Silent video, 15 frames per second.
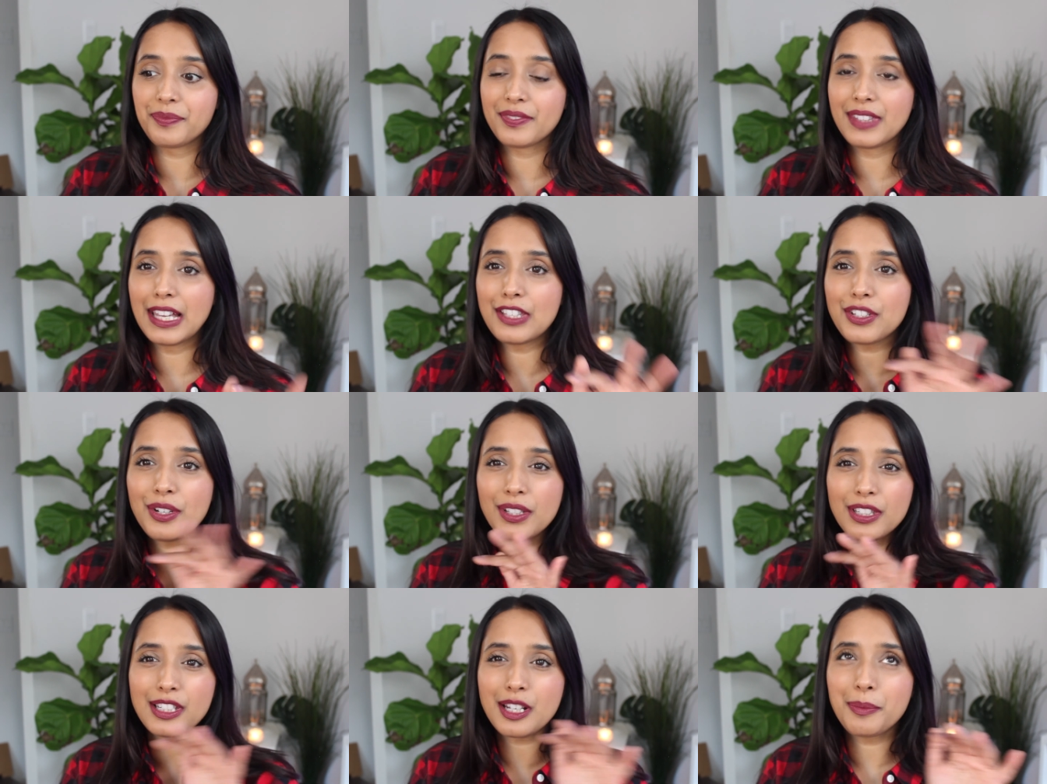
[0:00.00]
things
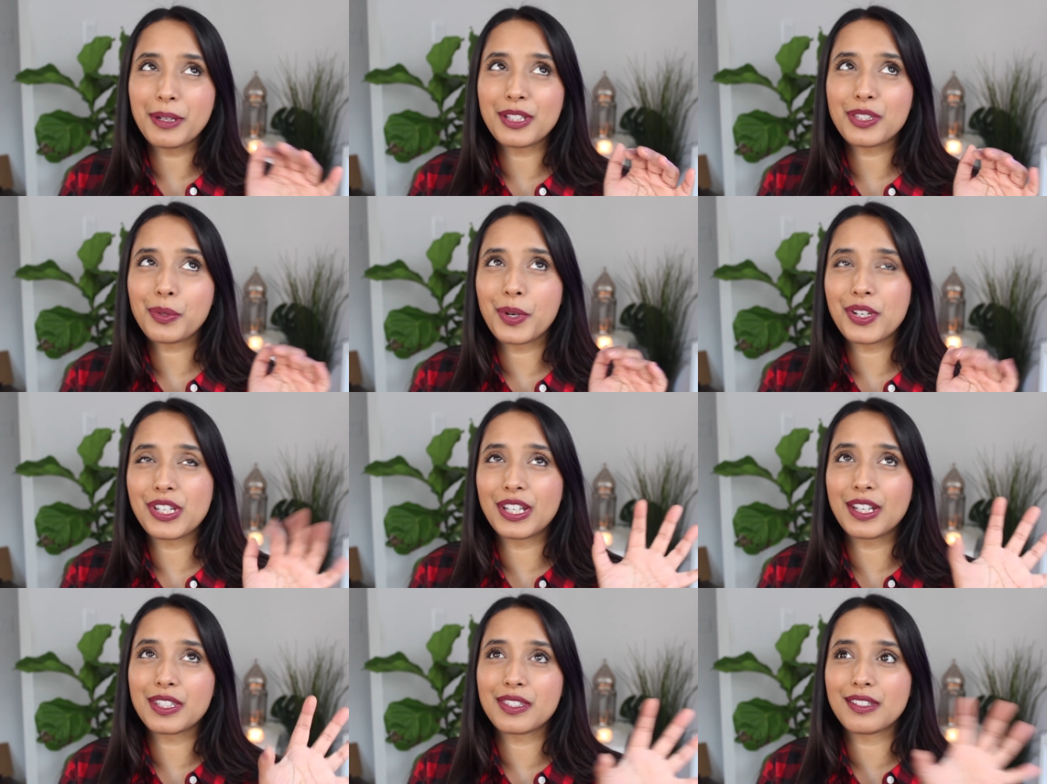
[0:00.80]
are a little bit
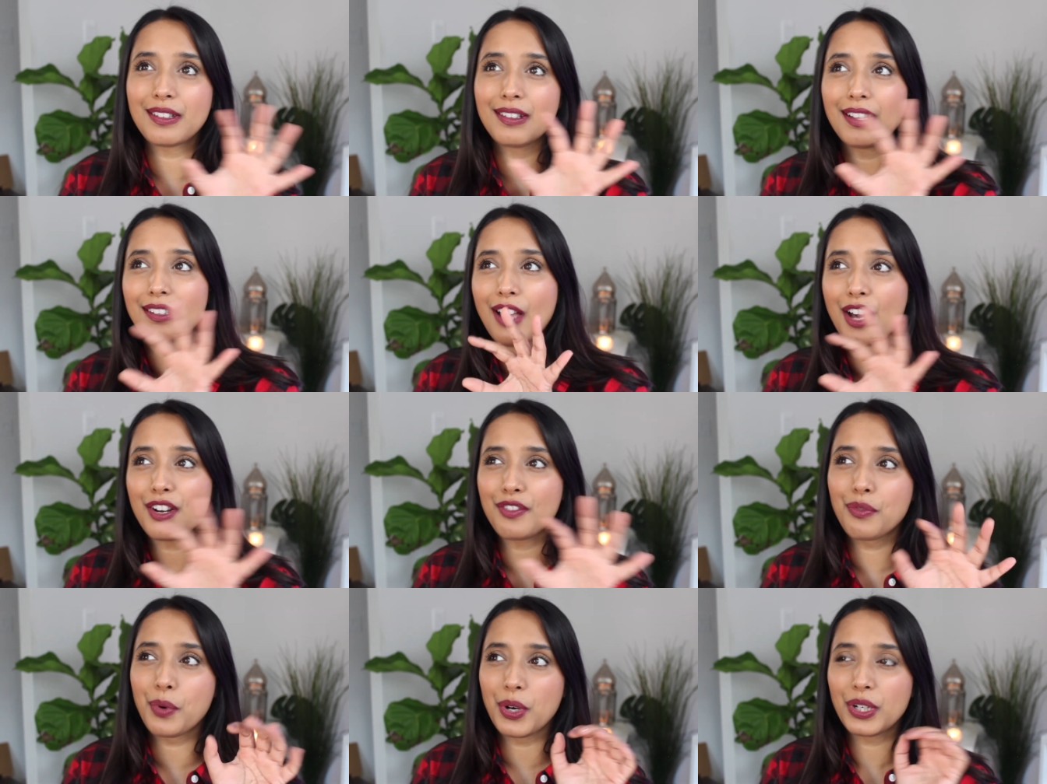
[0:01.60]
squishy because a lot
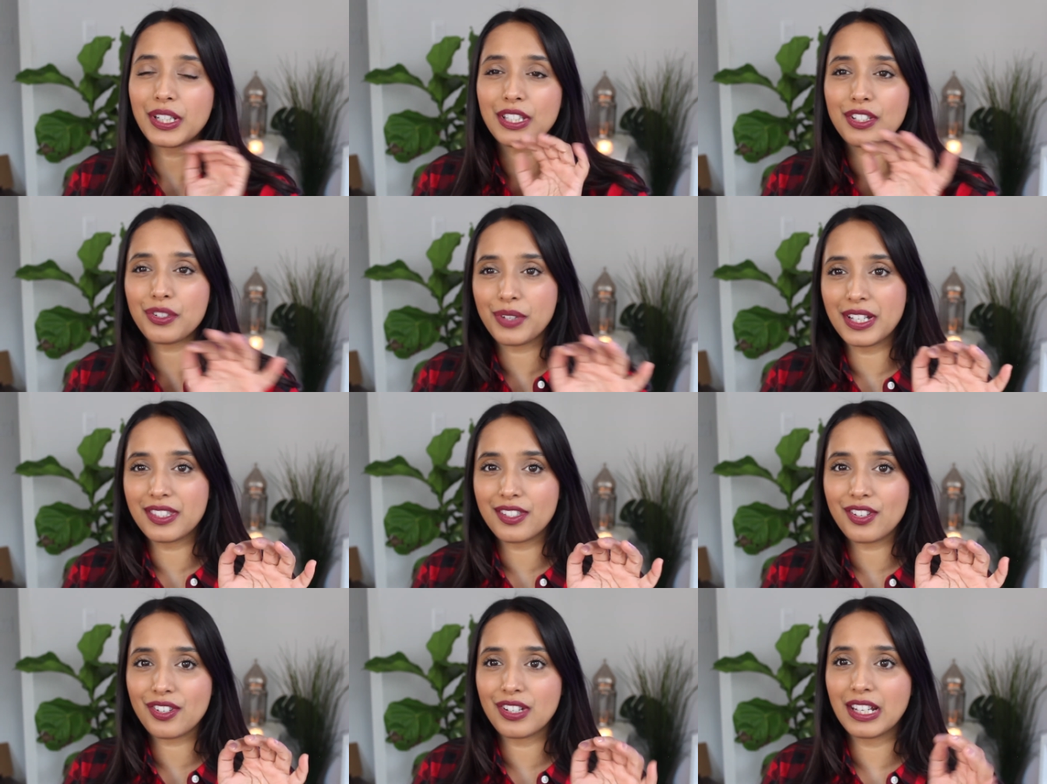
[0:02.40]
of work is
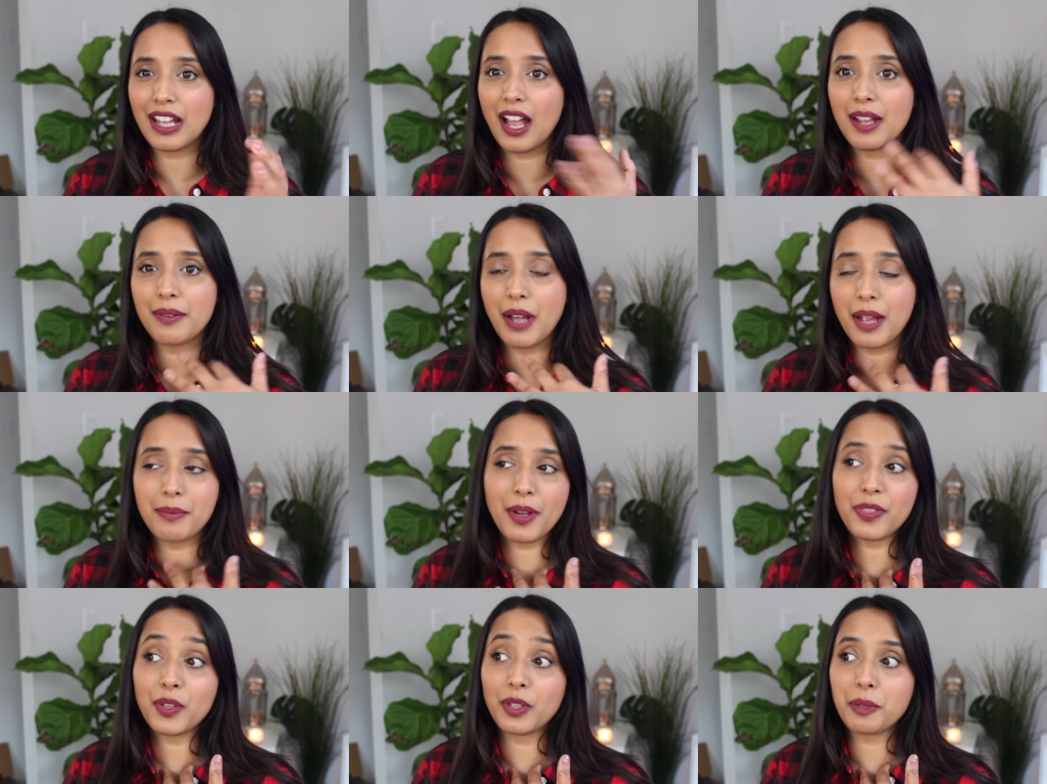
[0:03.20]
transitioning. I'm
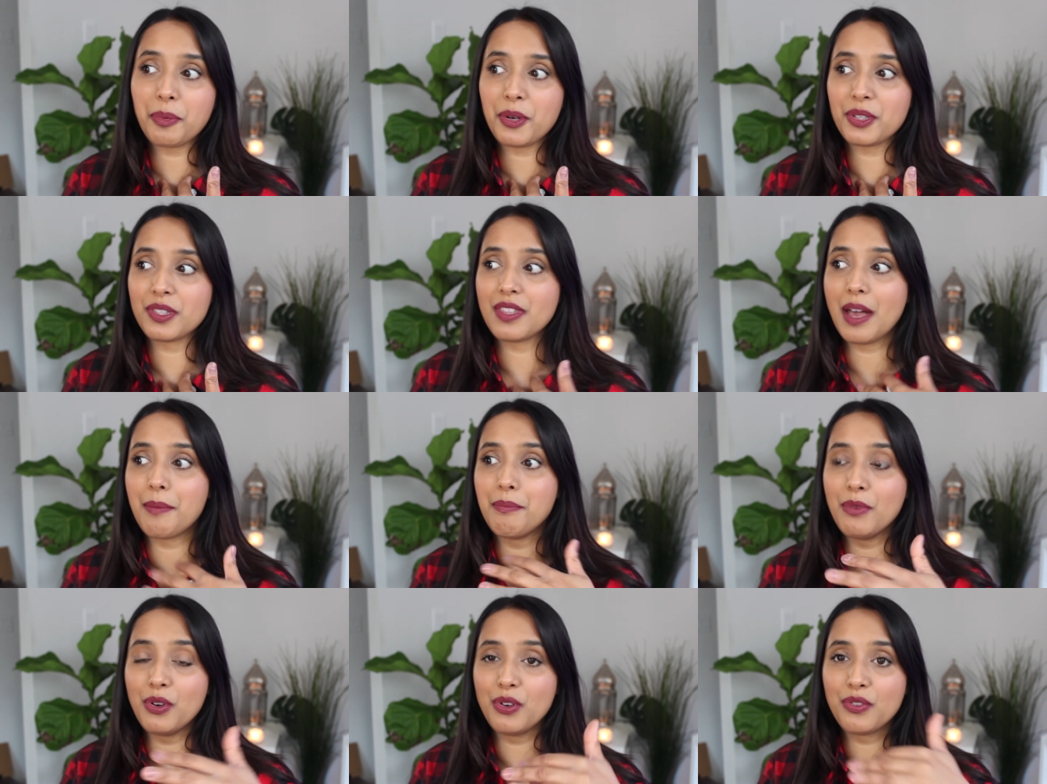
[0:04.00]
not the only person
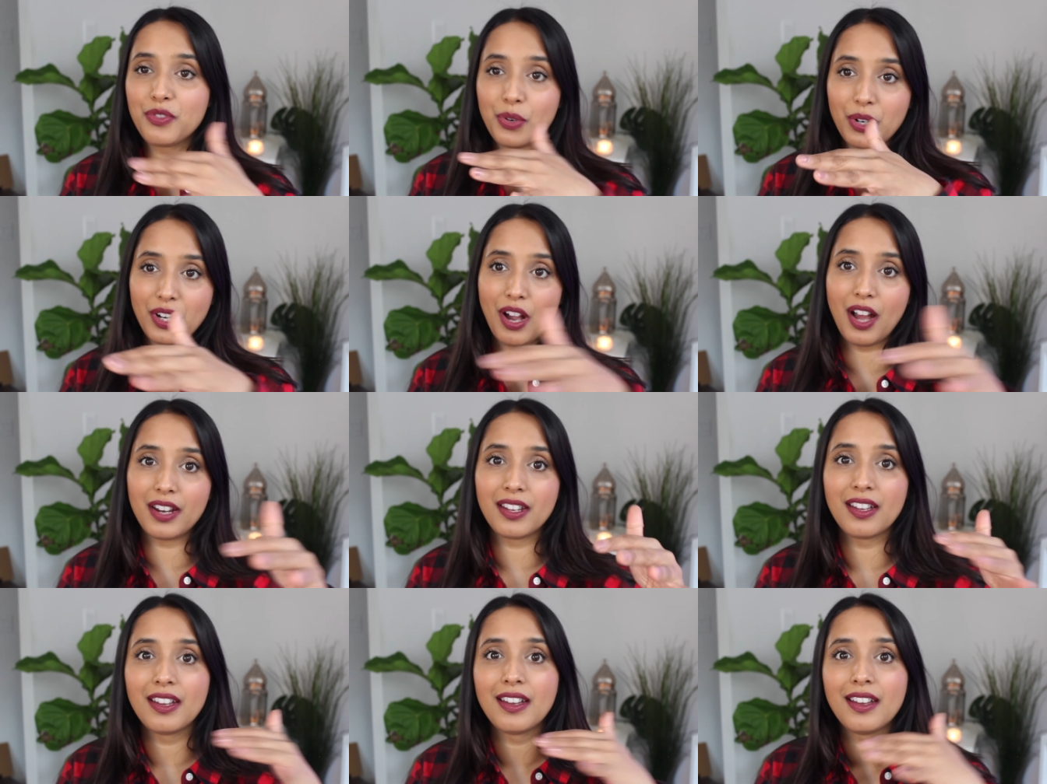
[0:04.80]
that moved or
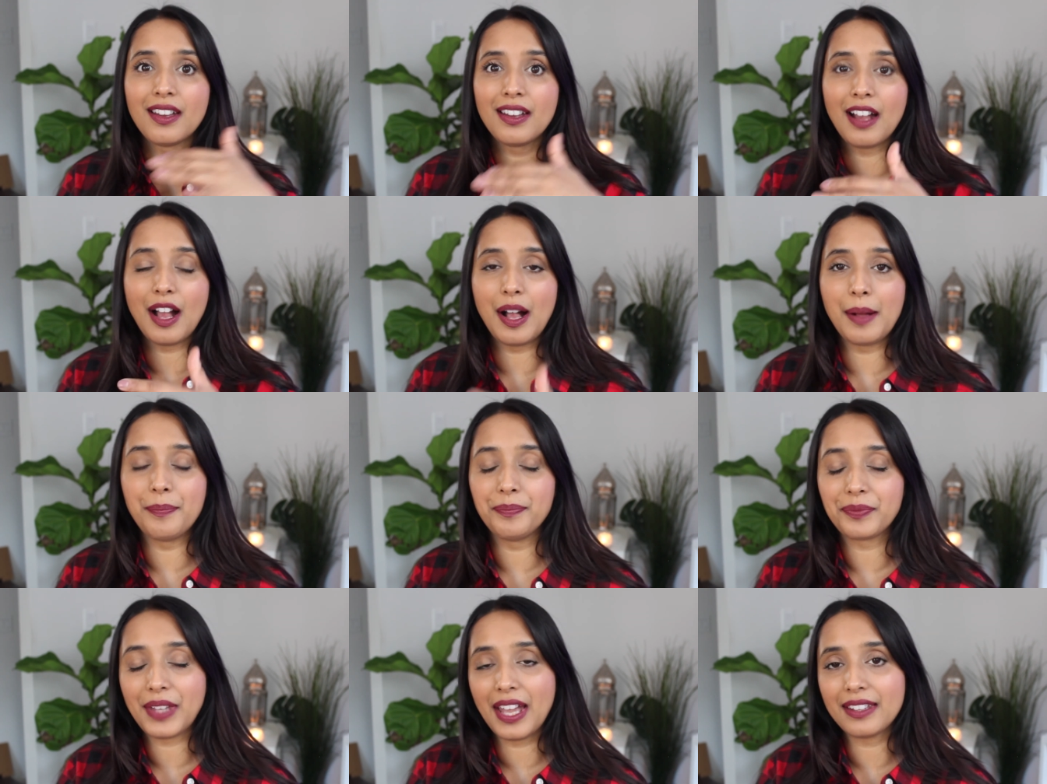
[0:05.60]
got
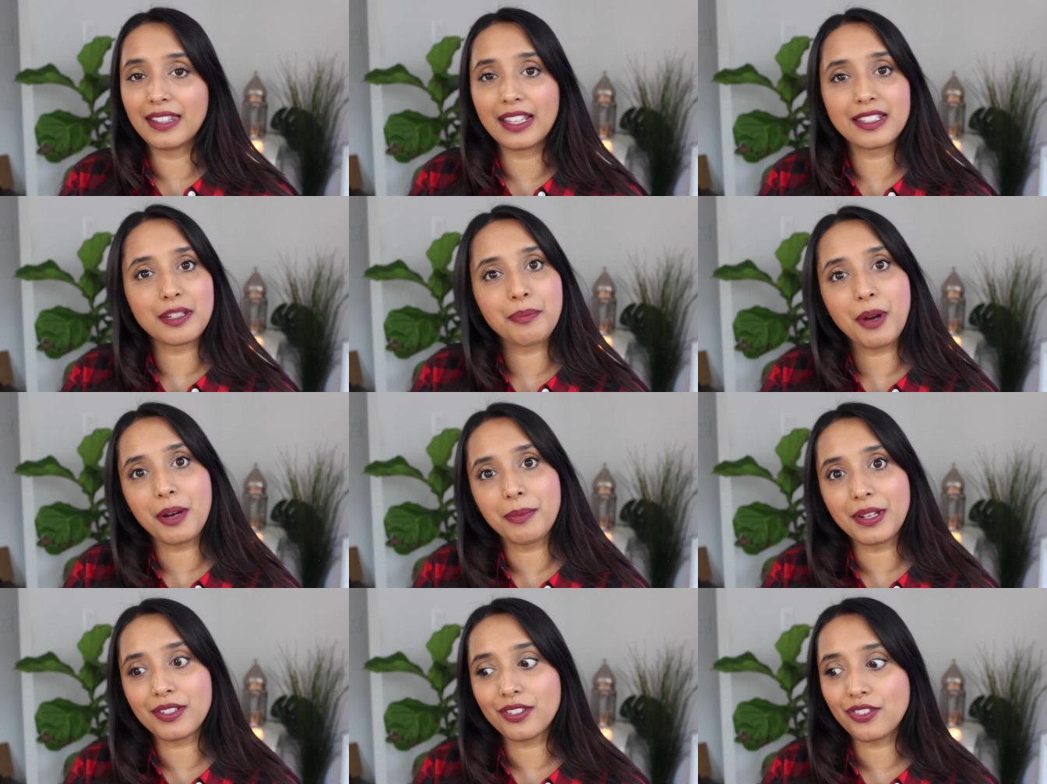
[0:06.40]
had like
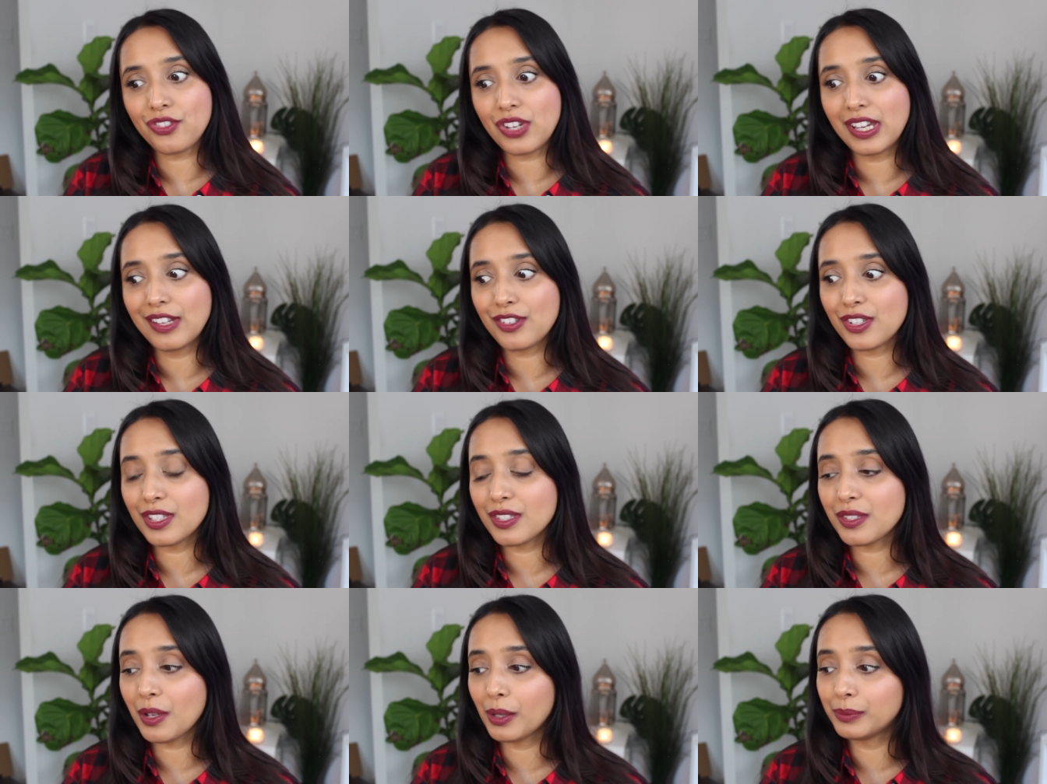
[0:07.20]
departmental
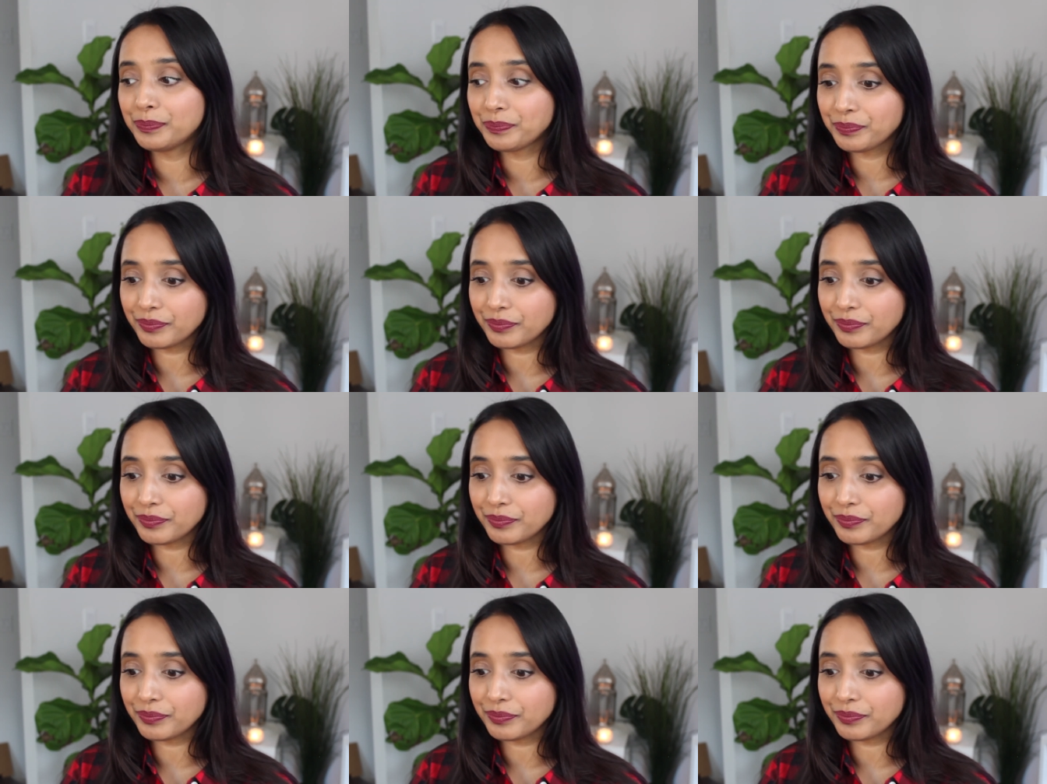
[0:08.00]
changes, so